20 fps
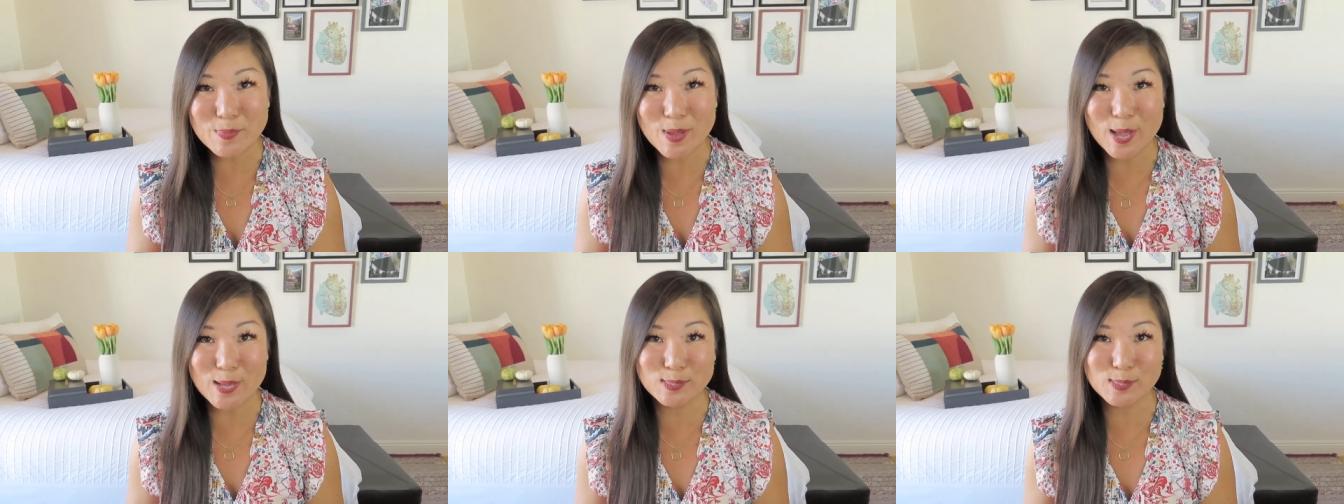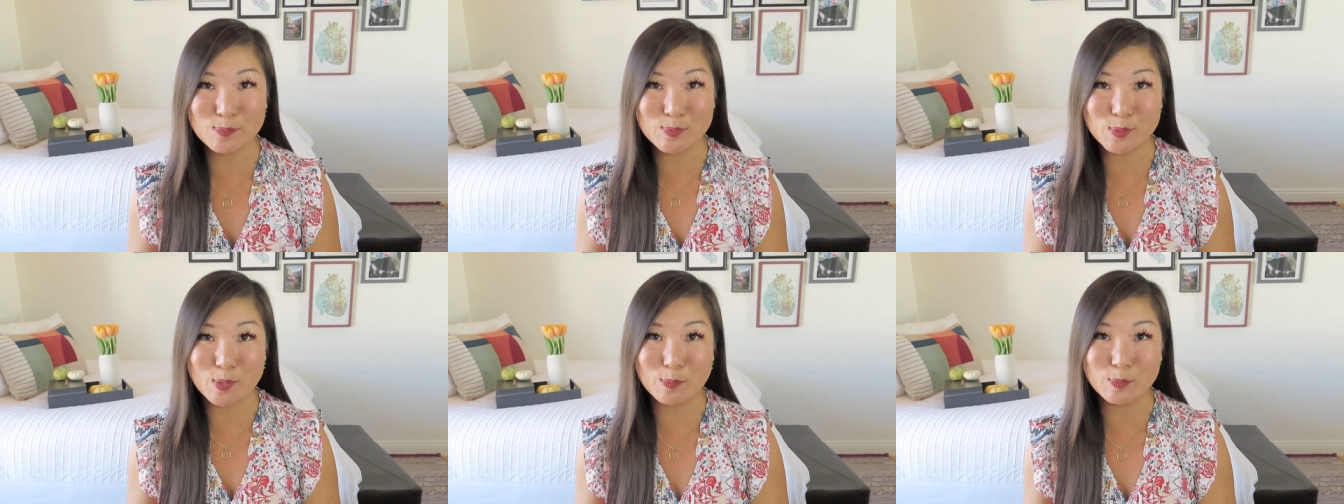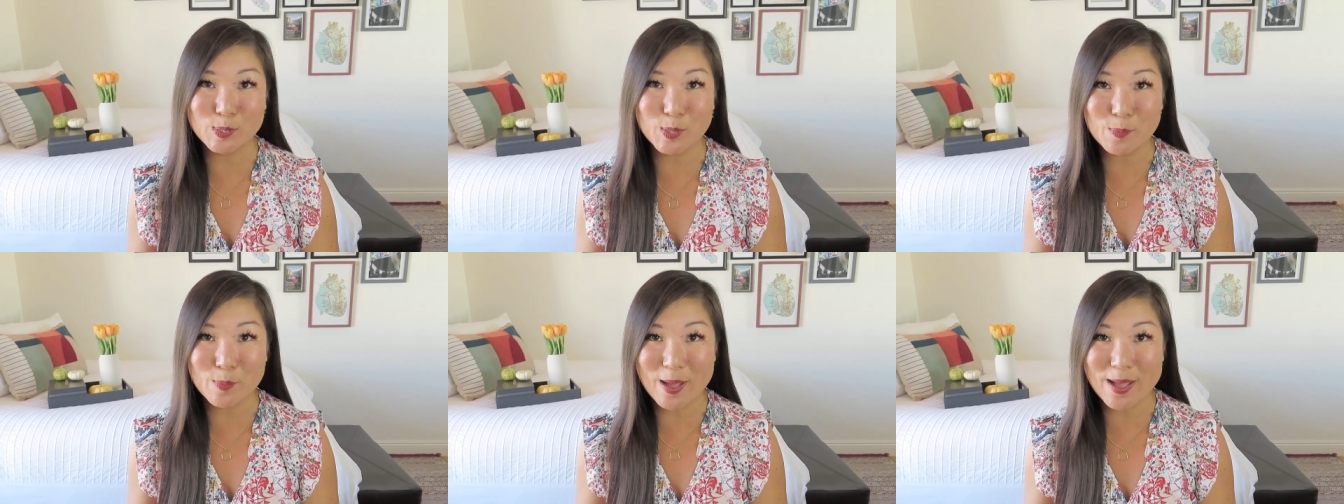unbox
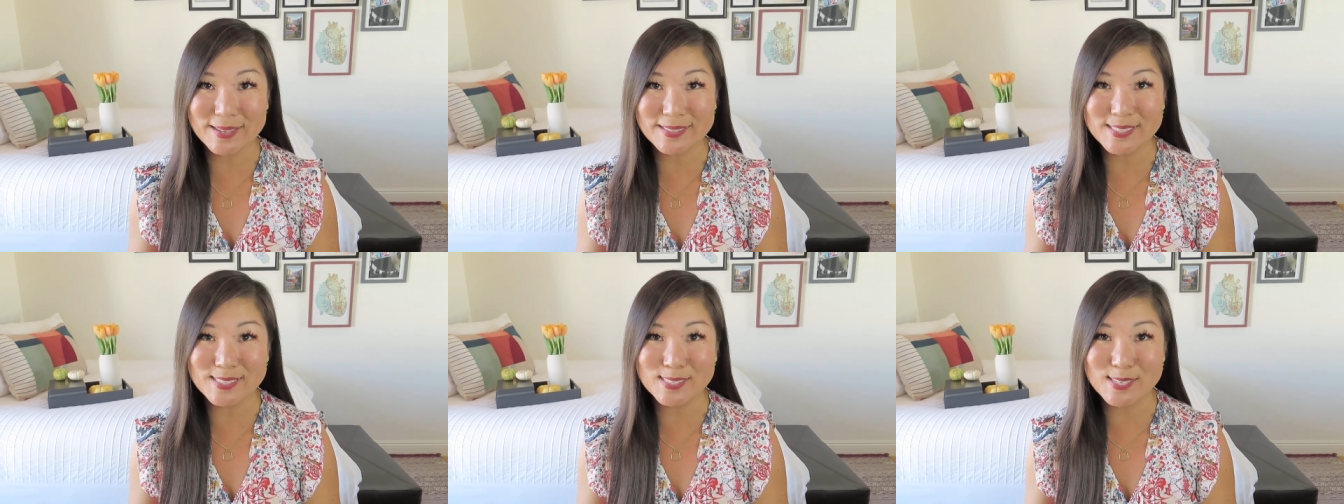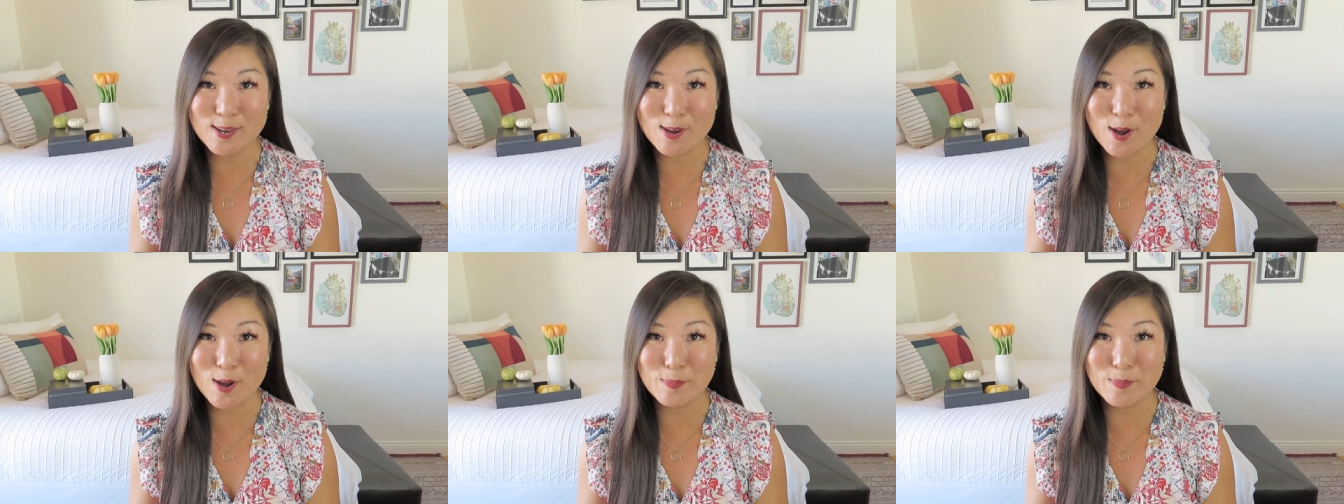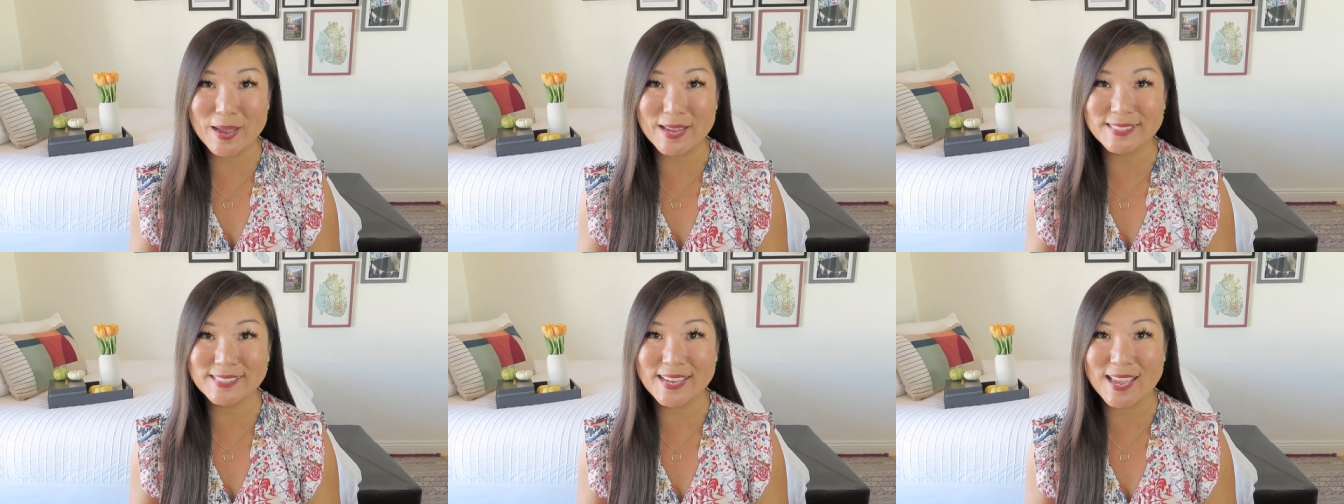subscription boxes here on
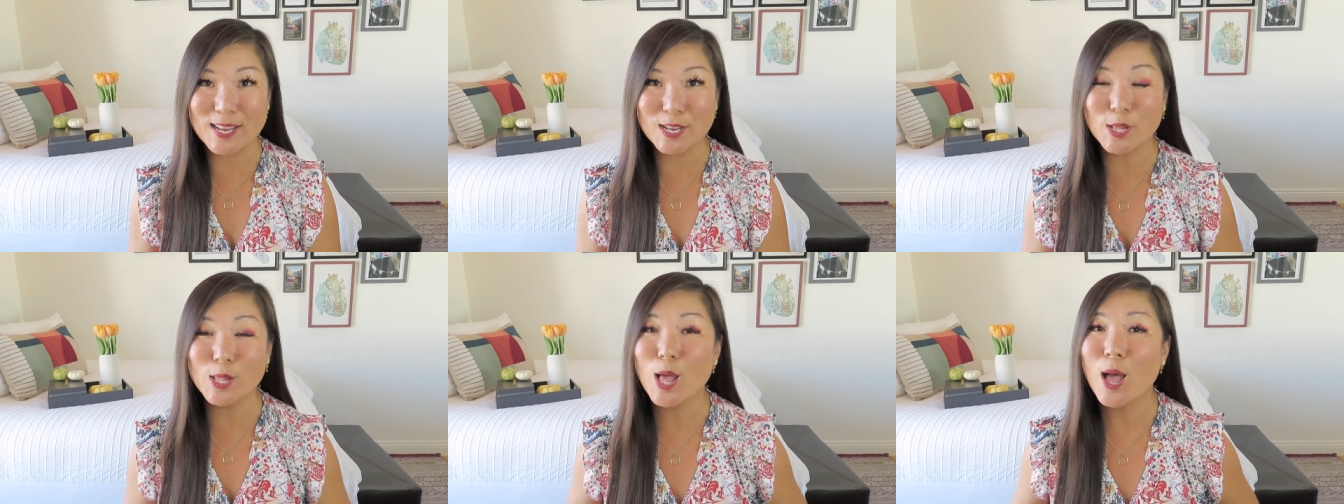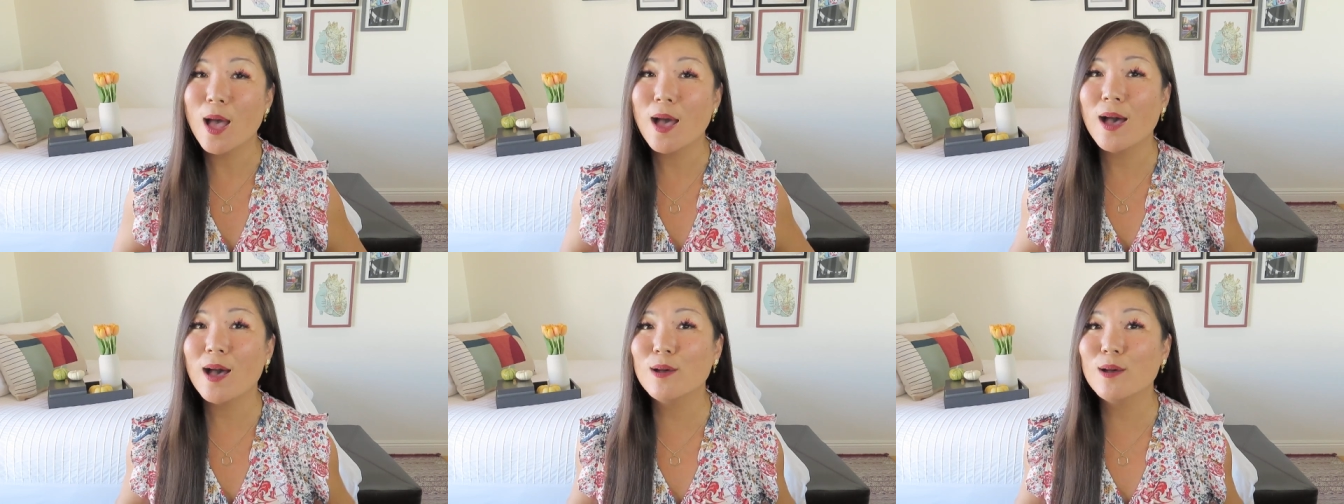my channel.